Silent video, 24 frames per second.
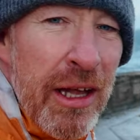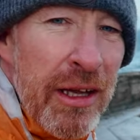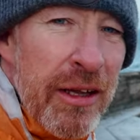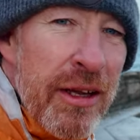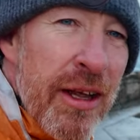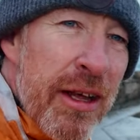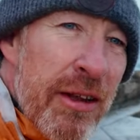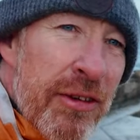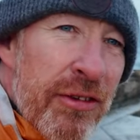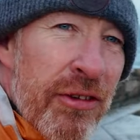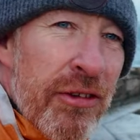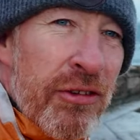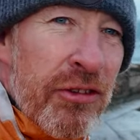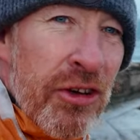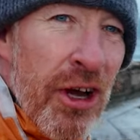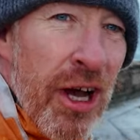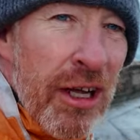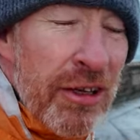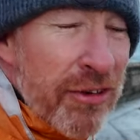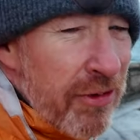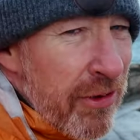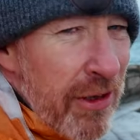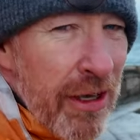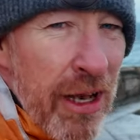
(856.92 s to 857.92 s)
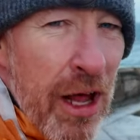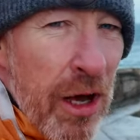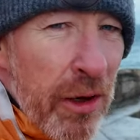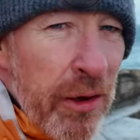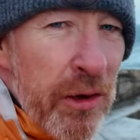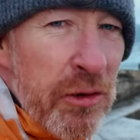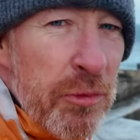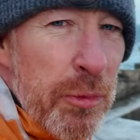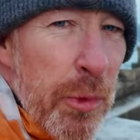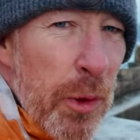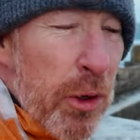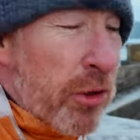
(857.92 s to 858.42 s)
these shots, the long
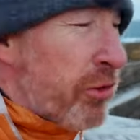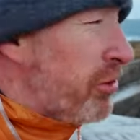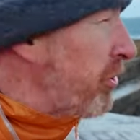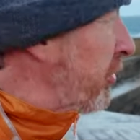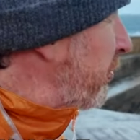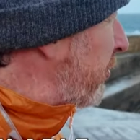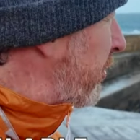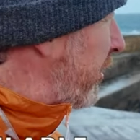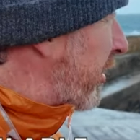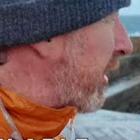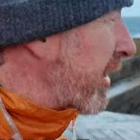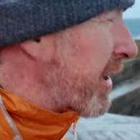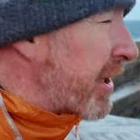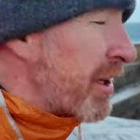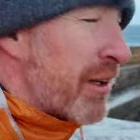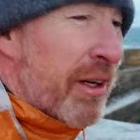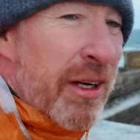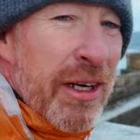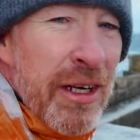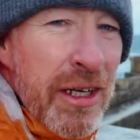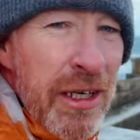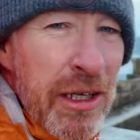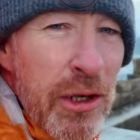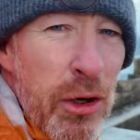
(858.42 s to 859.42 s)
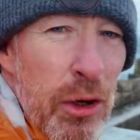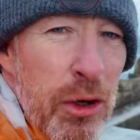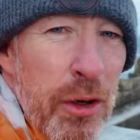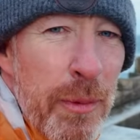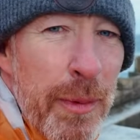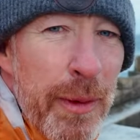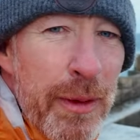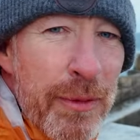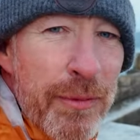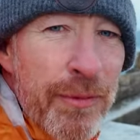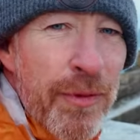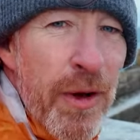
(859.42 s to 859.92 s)
exposures. They kind of look a
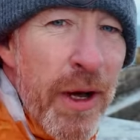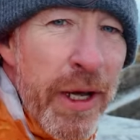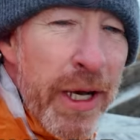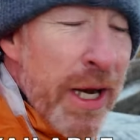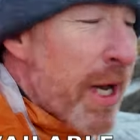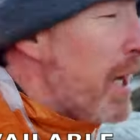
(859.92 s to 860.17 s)
bit fine